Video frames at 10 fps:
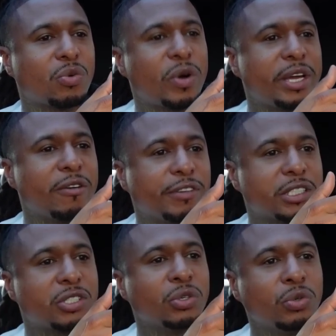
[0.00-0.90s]
12
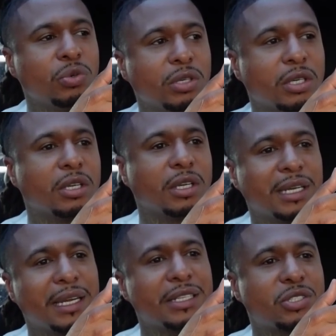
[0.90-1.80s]
and 2
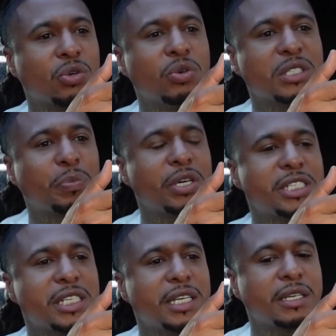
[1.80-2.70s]
and 2 is
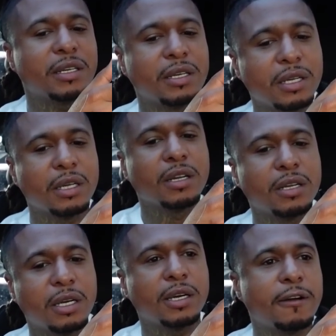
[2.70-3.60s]
pushing it
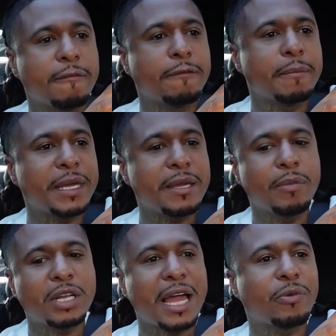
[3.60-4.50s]
um, for me
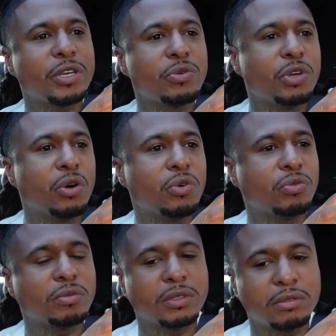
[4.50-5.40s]
but like when you know
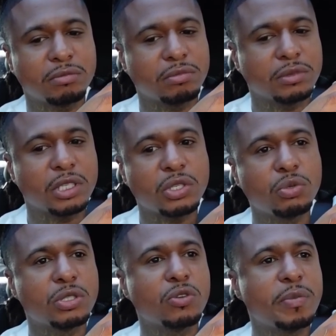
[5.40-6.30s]
the
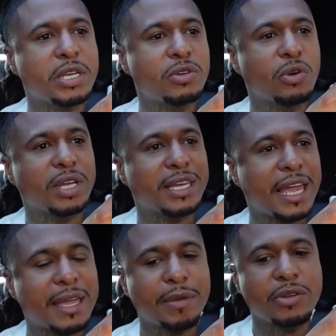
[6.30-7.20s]
youtube and you know the
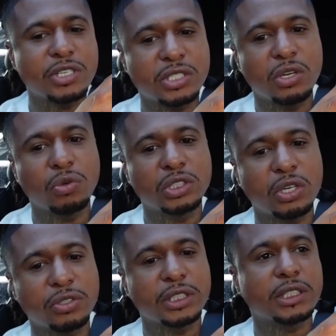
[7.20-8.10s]
game and you just know
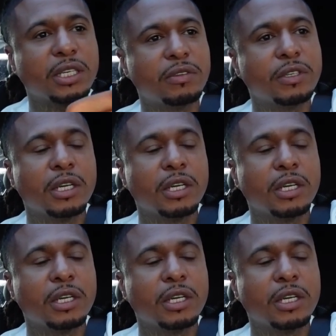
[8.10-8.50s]
certain stuff